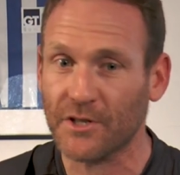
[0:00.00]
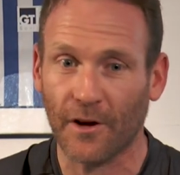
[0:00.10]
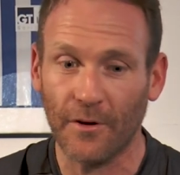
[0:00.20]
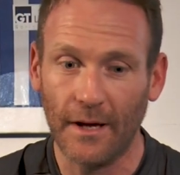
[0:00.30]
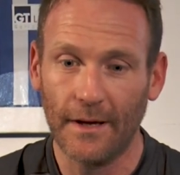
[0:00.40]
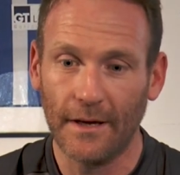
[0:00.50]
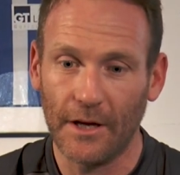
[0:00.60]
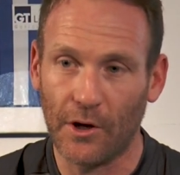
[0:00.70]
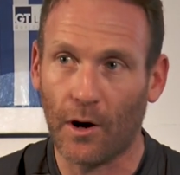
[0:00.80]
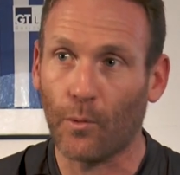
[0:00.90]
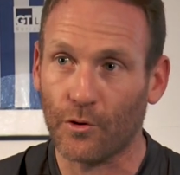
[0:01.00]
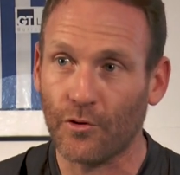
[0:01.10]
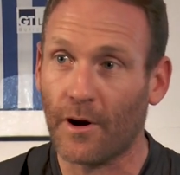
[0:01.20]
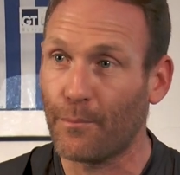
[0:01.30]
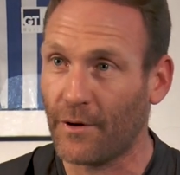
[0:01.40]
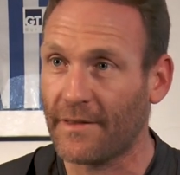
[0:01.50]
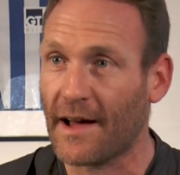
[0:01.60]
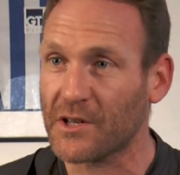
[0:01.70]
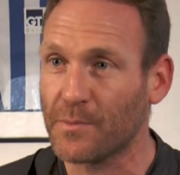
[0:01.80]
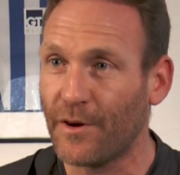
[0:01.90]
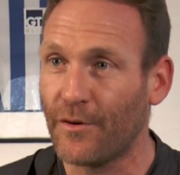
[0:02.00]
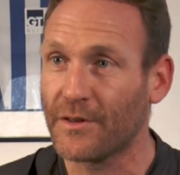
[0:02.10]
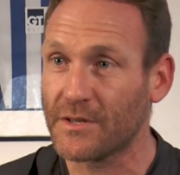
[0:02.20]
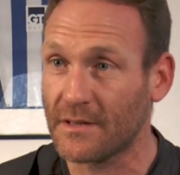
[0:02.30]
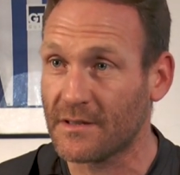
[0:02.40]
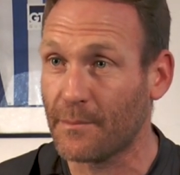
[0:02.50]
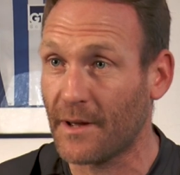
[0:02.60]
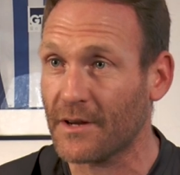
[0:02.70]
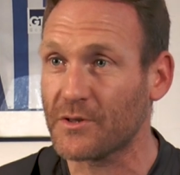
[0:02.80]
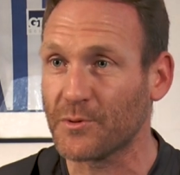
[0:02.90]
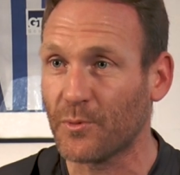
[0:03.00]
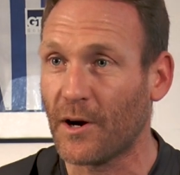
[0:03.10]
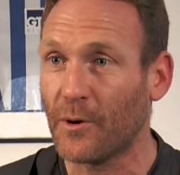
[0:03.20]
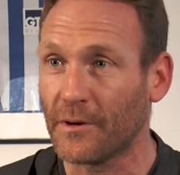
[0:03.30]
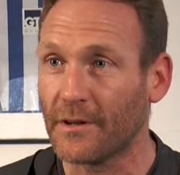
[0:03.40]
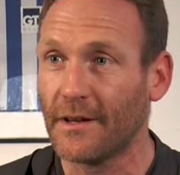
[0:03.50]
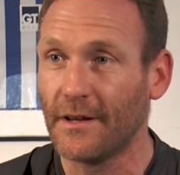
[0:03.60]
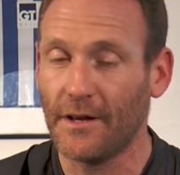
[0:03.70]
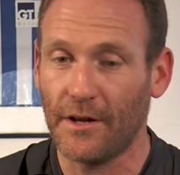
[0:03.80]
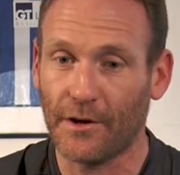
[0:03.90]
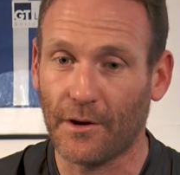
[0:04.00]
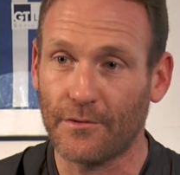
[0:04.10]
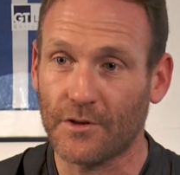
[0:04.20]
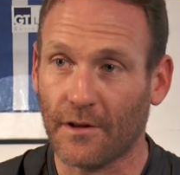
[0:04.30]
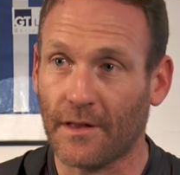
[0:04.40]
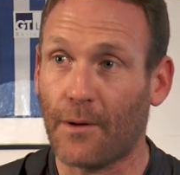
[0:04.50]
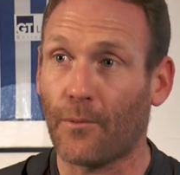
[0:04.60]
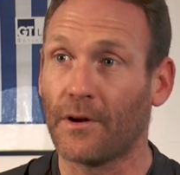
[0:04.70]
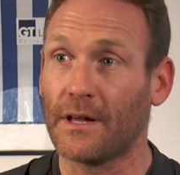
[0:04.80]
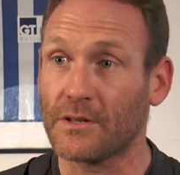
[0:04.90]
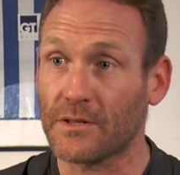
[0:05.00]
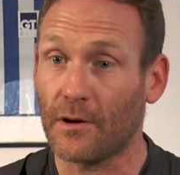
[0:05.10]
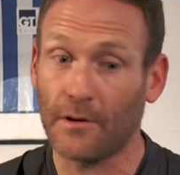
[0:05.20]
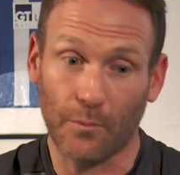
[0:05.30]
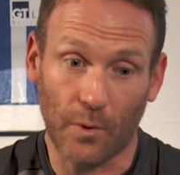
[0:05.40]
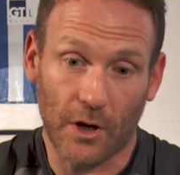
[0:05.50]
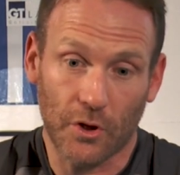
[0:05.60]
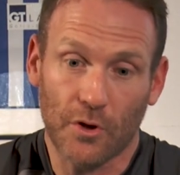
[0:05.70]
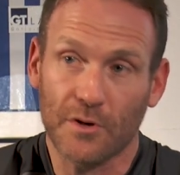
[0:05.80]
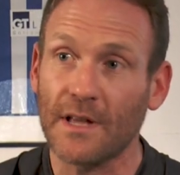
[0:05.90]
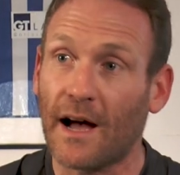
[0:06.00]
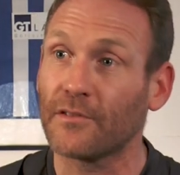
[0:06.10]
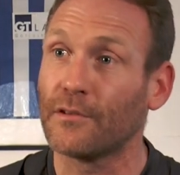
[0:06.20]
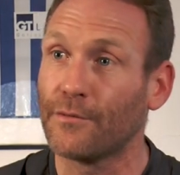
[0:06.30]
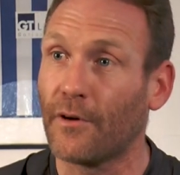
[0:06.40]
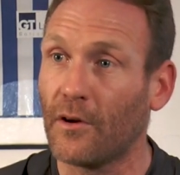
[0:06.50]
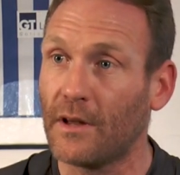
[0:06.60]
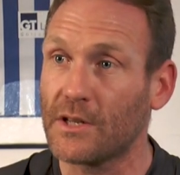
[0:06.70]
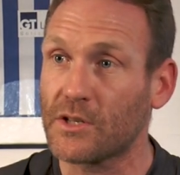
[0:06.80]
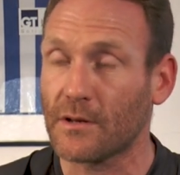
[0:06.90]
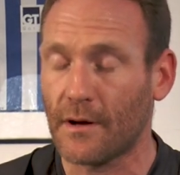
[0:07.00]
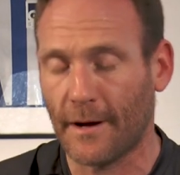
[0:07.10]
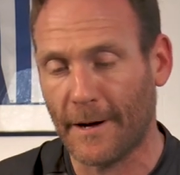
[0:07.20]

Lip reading: So, you know, I want to try and bring that experience into the mix as well and, you know, chuck that one in so that we can use that as an advantage.